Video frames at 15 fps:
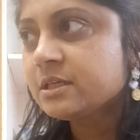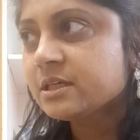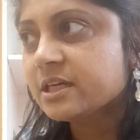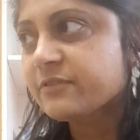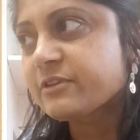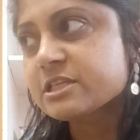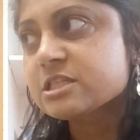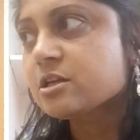
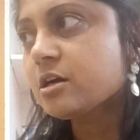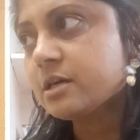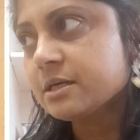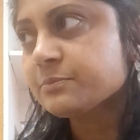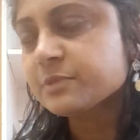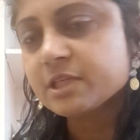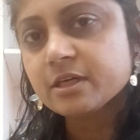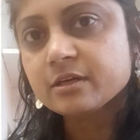If it's not
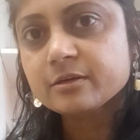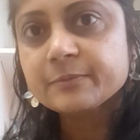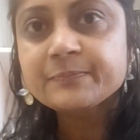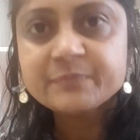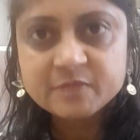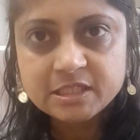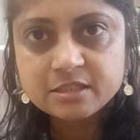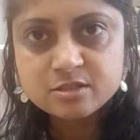up there,
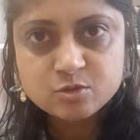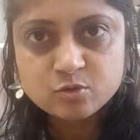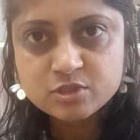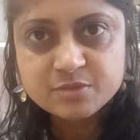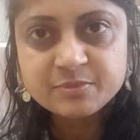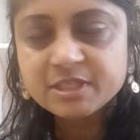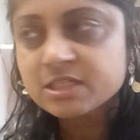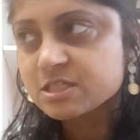then it's going
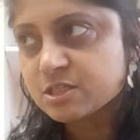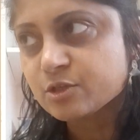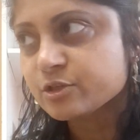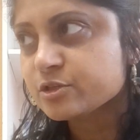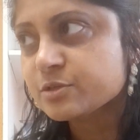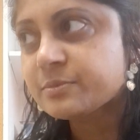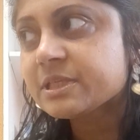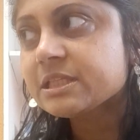to be
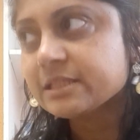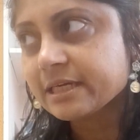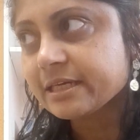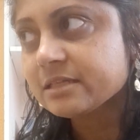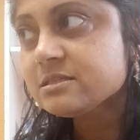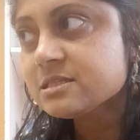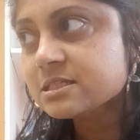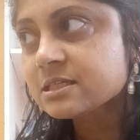considered to be
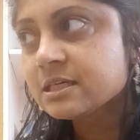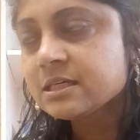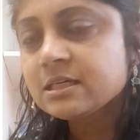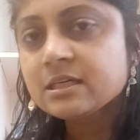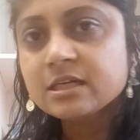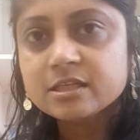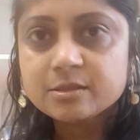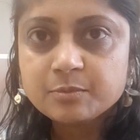late.
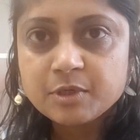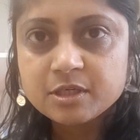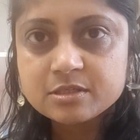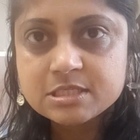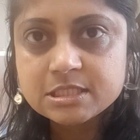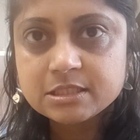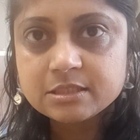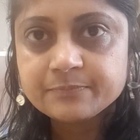And the
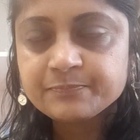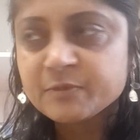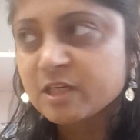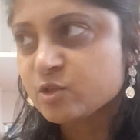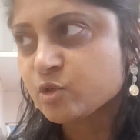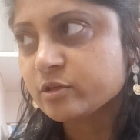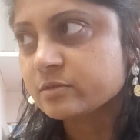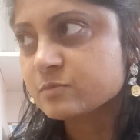policy
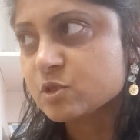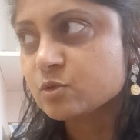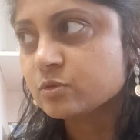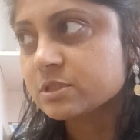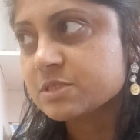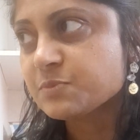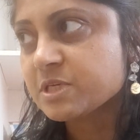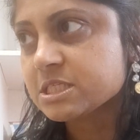at Trium School
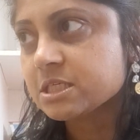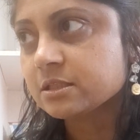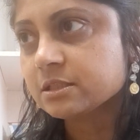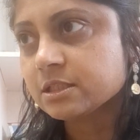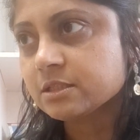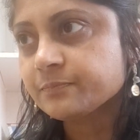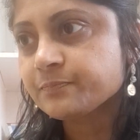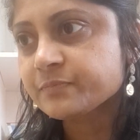is
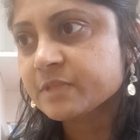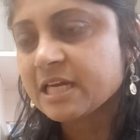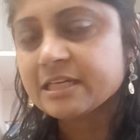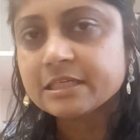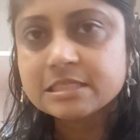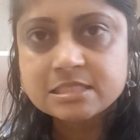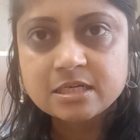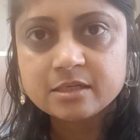basically
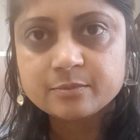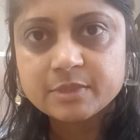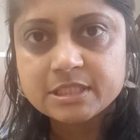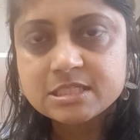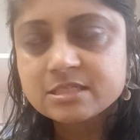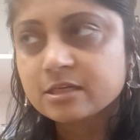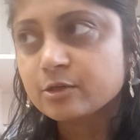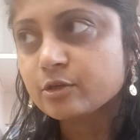any
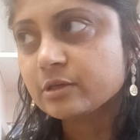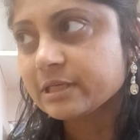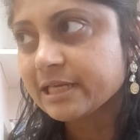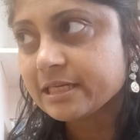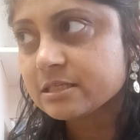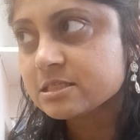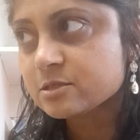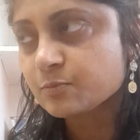assignments that are
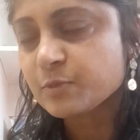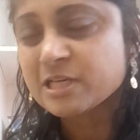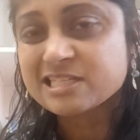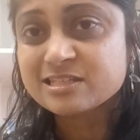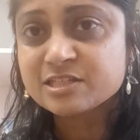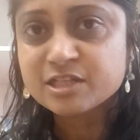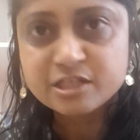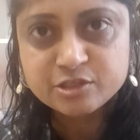late,
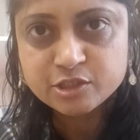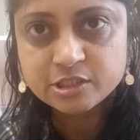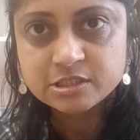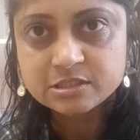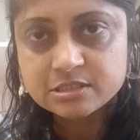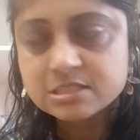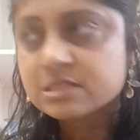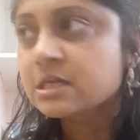
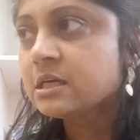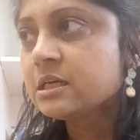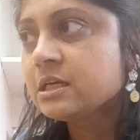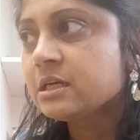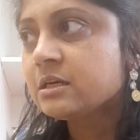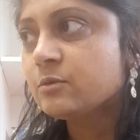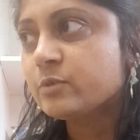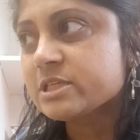presentations,
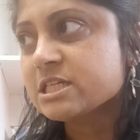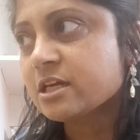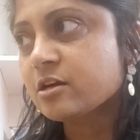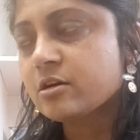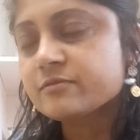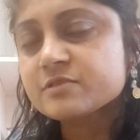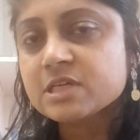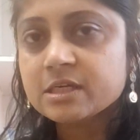we take
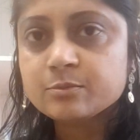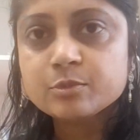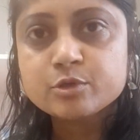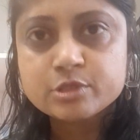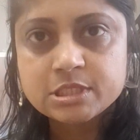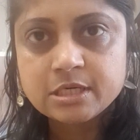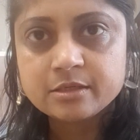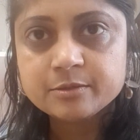off
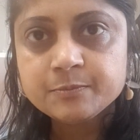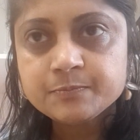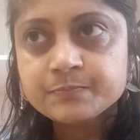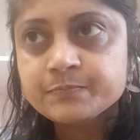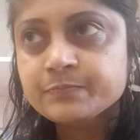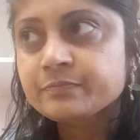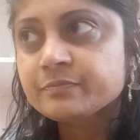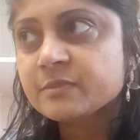10%.
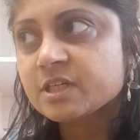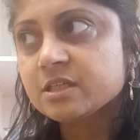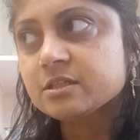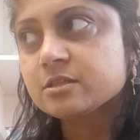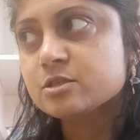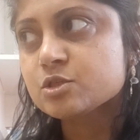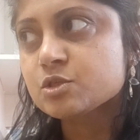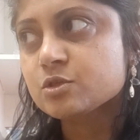And
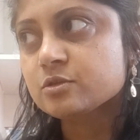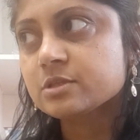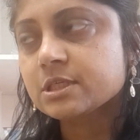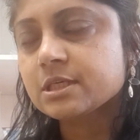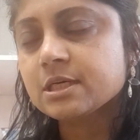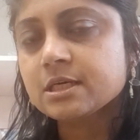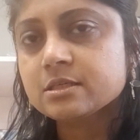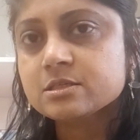then the
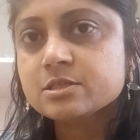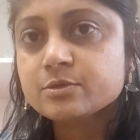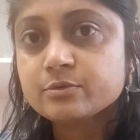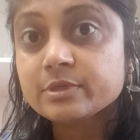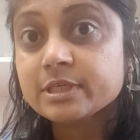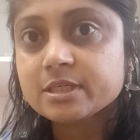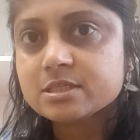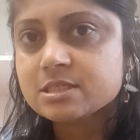student has
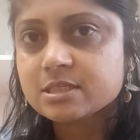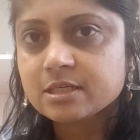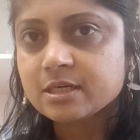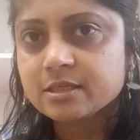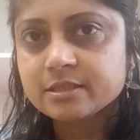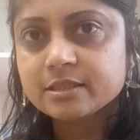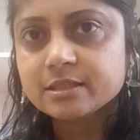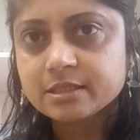3 days to
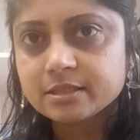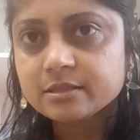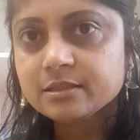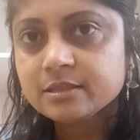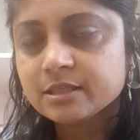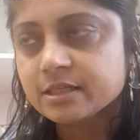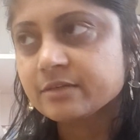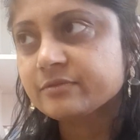hand it in.
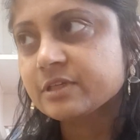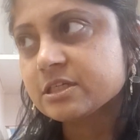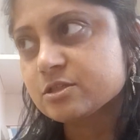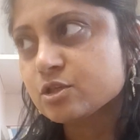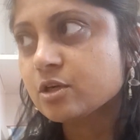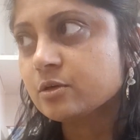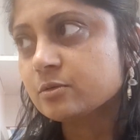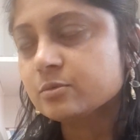And if they
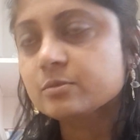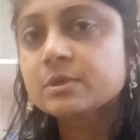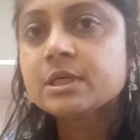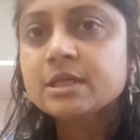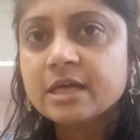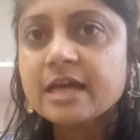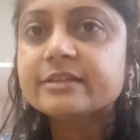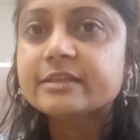don't,
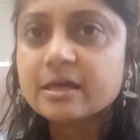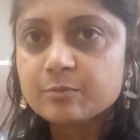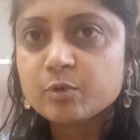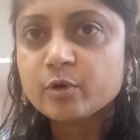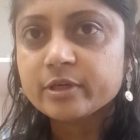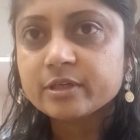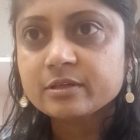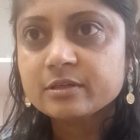at that
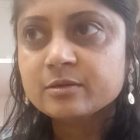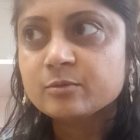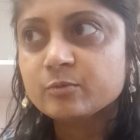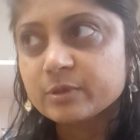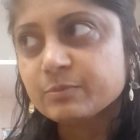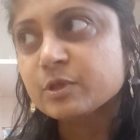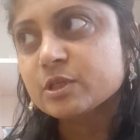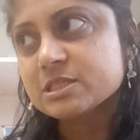point,
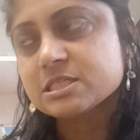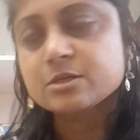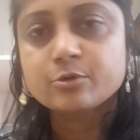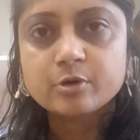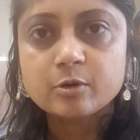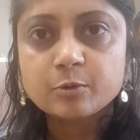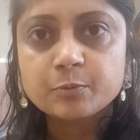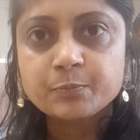we put a
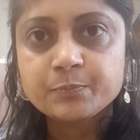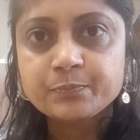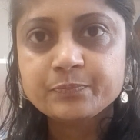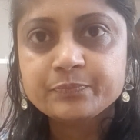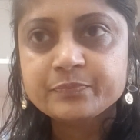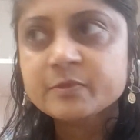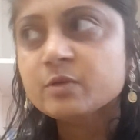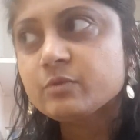0,
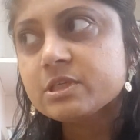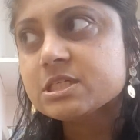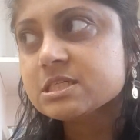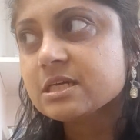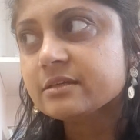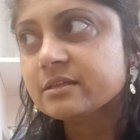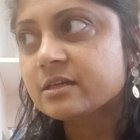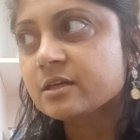which is,
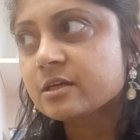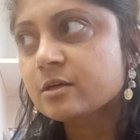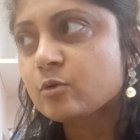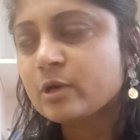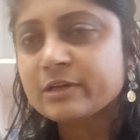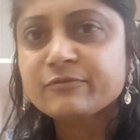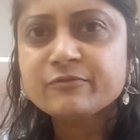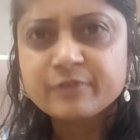I think,
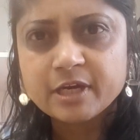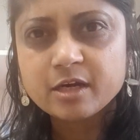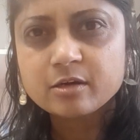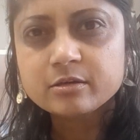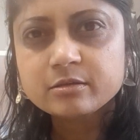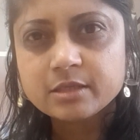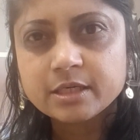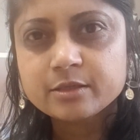quite
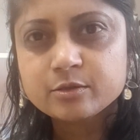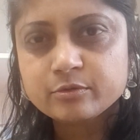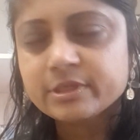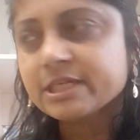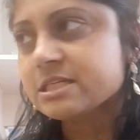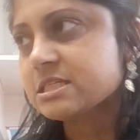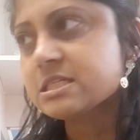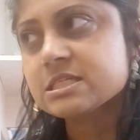fair. Like 3
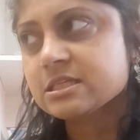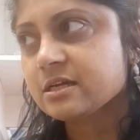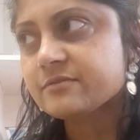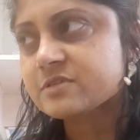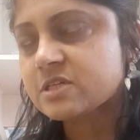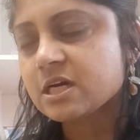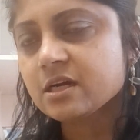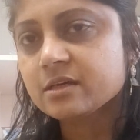days is enough
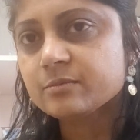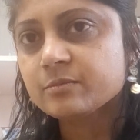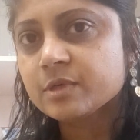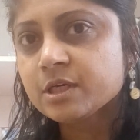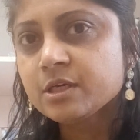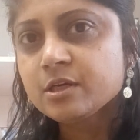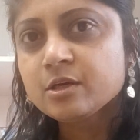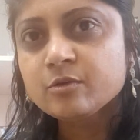time
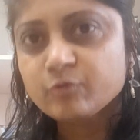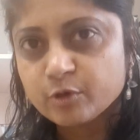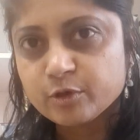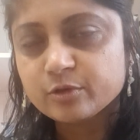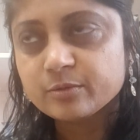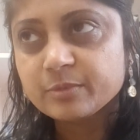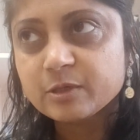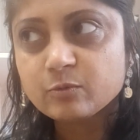for you
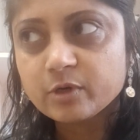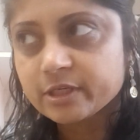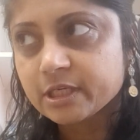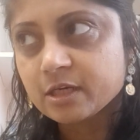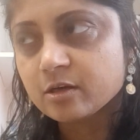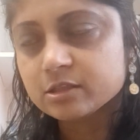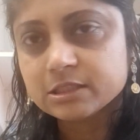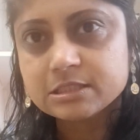to be
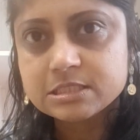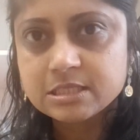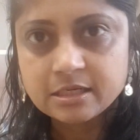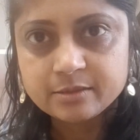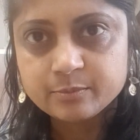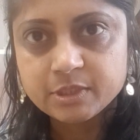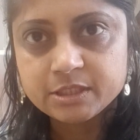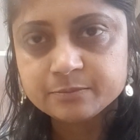working on the
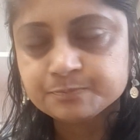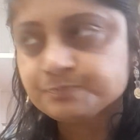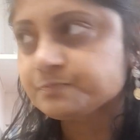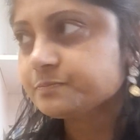assignment